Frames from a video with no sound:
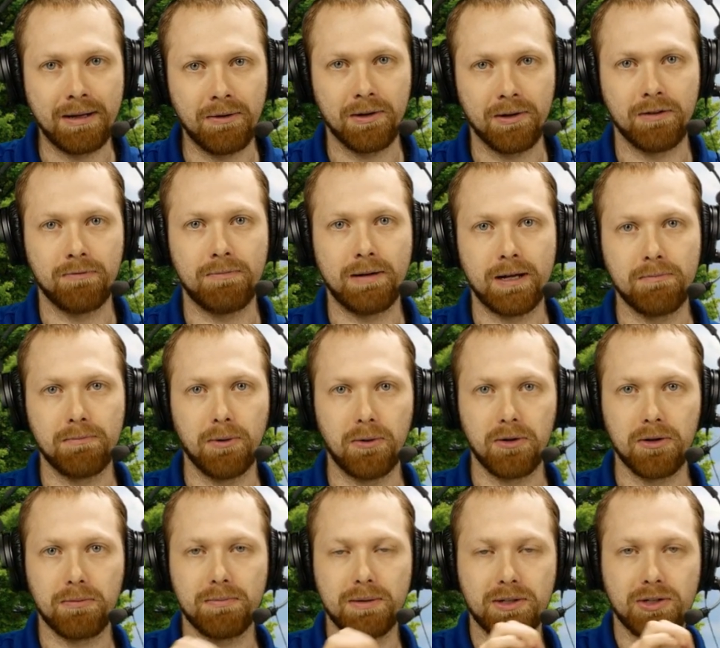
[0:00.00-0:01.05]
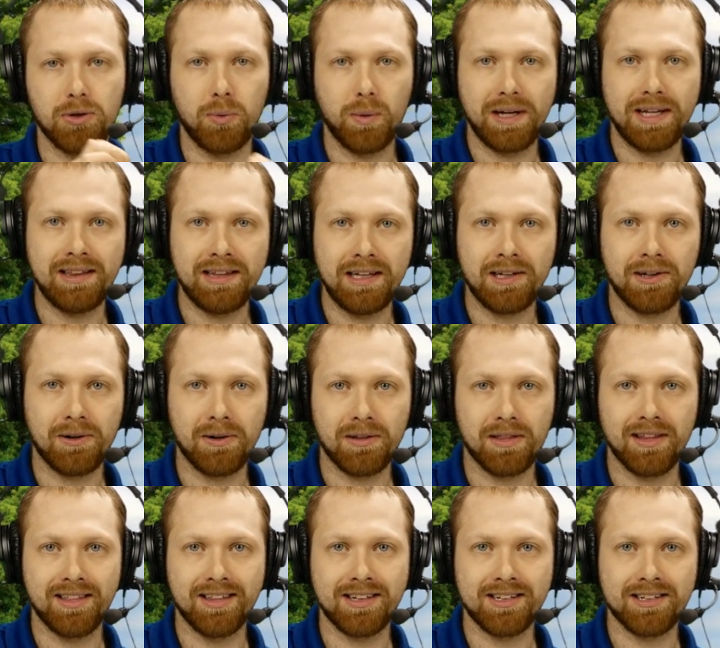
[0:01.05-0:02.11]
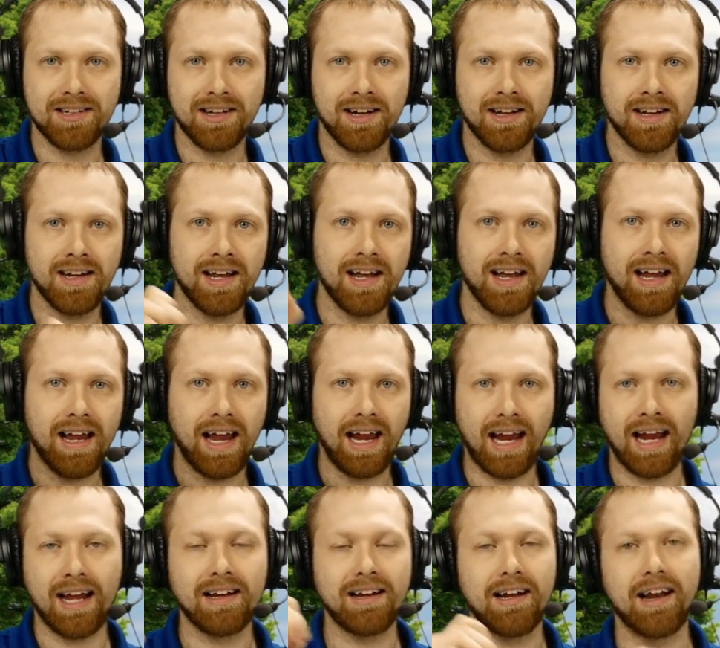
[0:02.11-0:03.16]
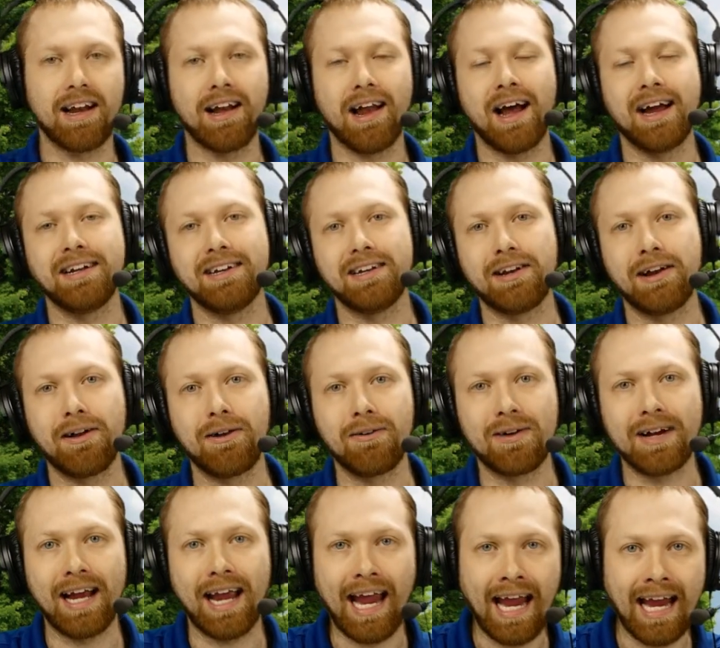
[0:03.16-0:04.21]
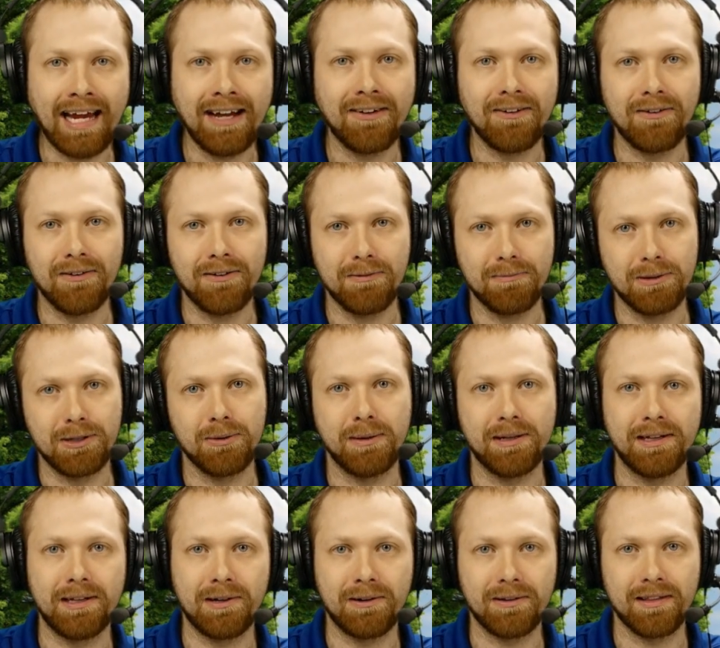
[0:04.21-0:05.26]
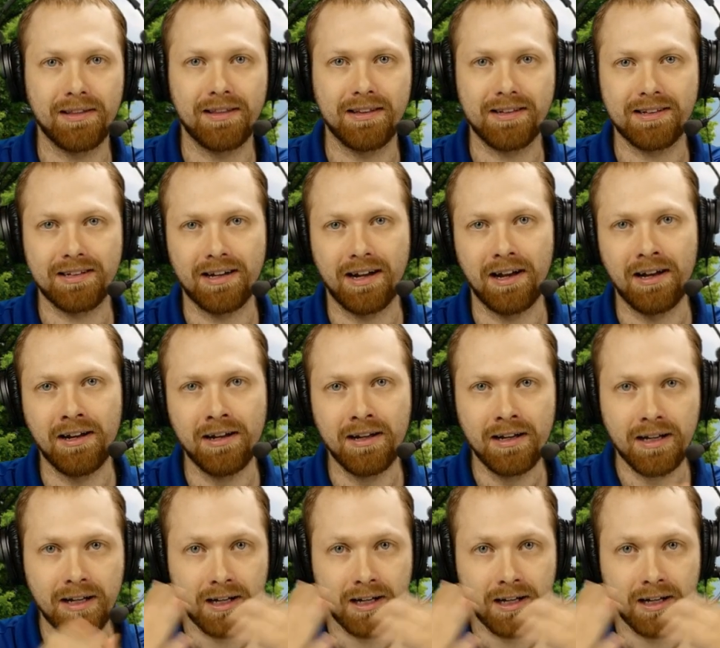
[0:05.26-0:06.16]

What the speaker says: It would have been both between the earth and the sun and at a 90-degree angle between the earth and the sun.